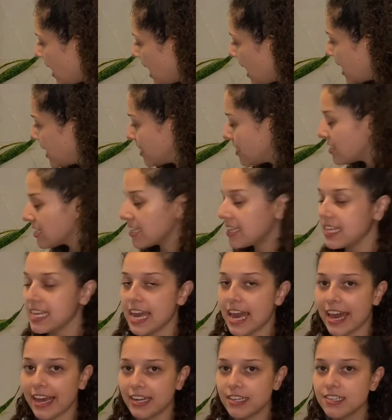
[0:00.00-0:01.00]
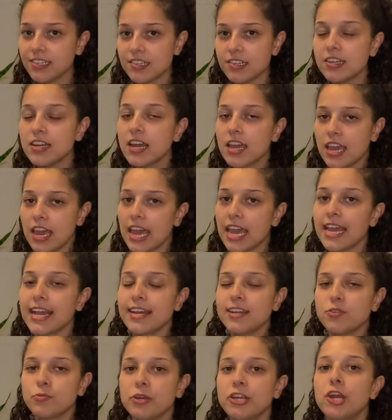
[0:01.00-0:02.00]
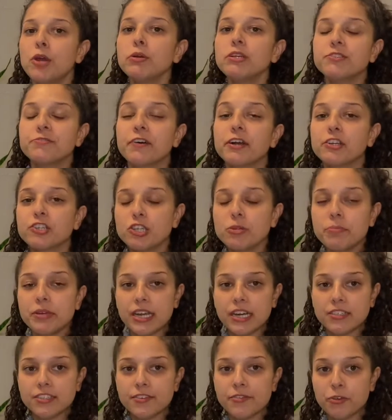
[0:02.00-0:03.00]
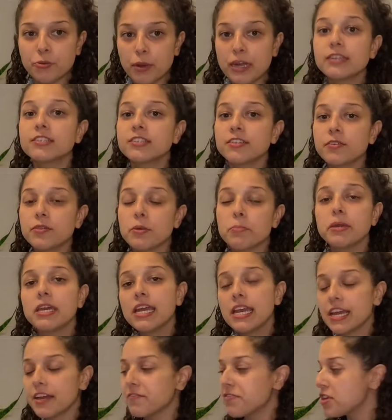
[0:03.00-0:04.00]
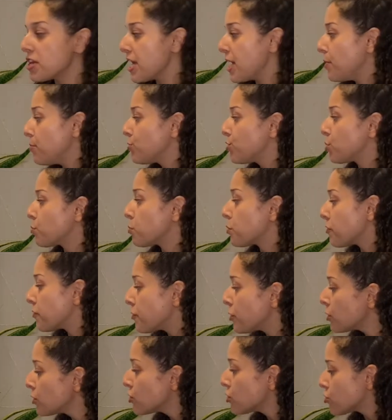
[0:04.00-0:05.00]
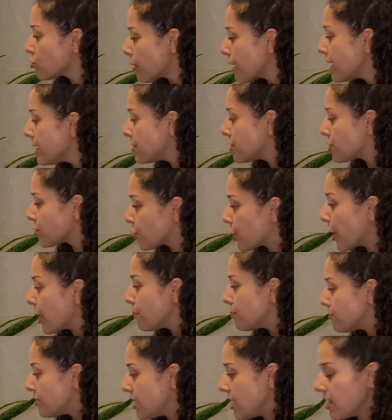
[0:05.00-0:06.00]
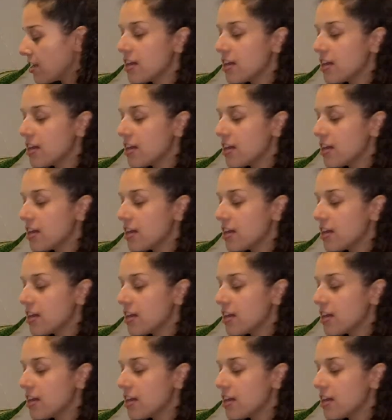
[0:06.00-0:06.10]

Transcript: ase at the end, and we know its function because of the rest of the beginning of the name. So reverse transcript.